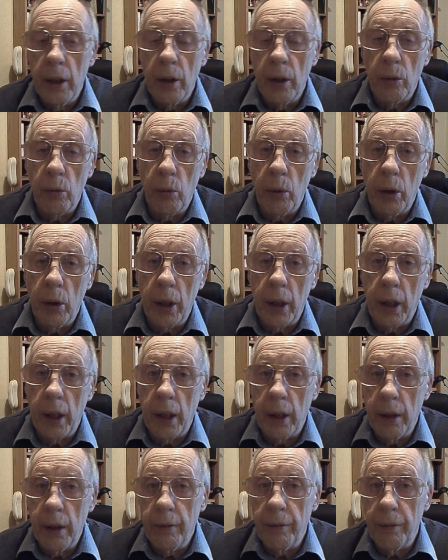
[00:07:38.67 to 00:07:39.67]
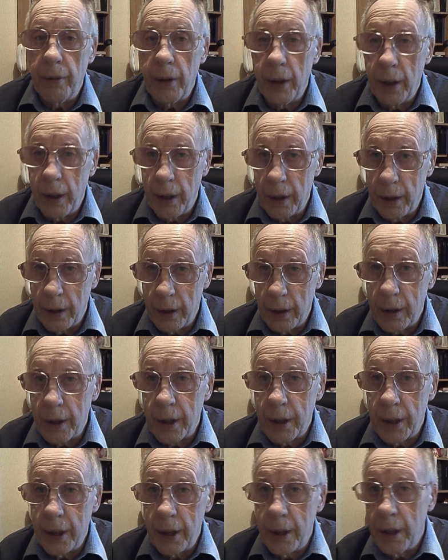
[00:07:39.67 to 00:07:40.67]
where I live, and the
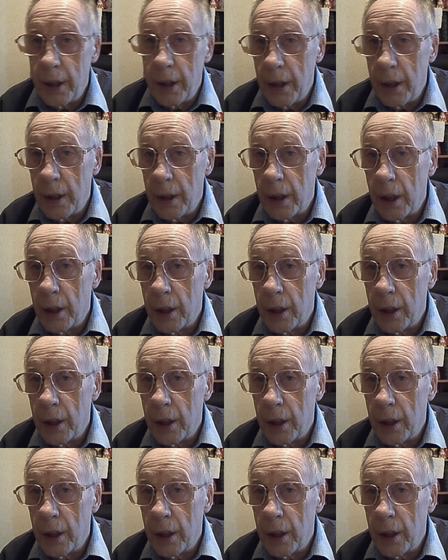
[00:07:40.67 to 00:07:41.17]
city,